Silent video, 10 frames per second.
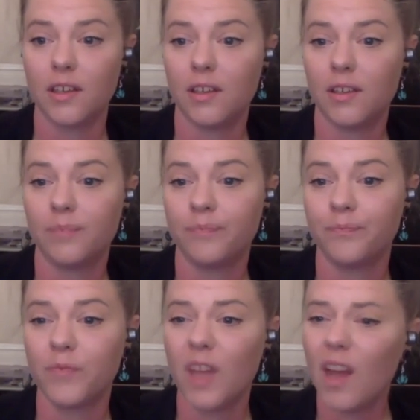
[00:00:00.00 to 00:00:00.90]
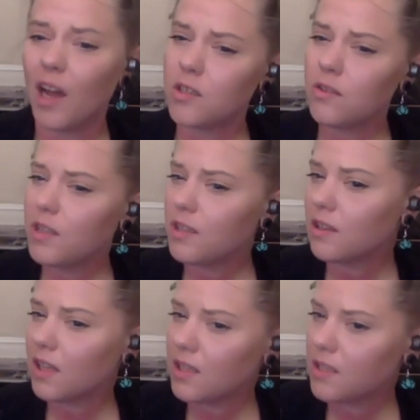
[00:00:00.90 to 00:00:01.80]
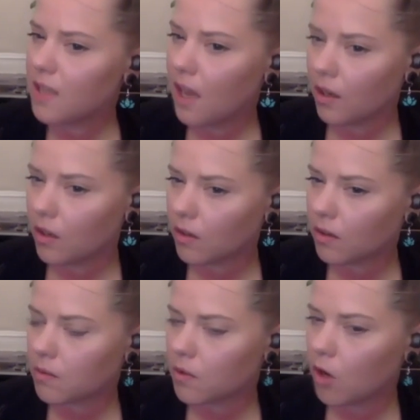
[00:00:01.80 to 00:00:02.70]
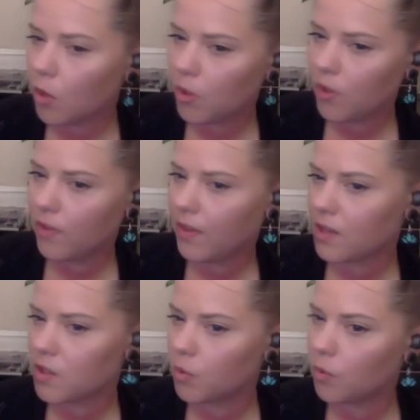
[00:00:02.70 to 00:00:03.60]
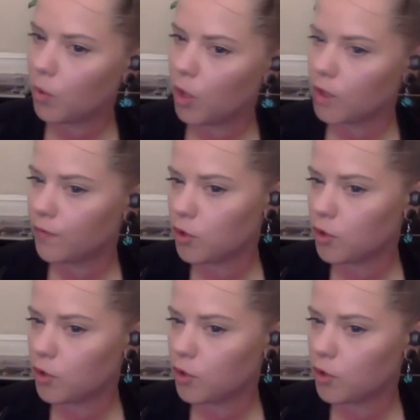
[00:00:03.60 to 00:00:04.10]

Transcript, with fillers: Um, I don't think that there's that common that someone works for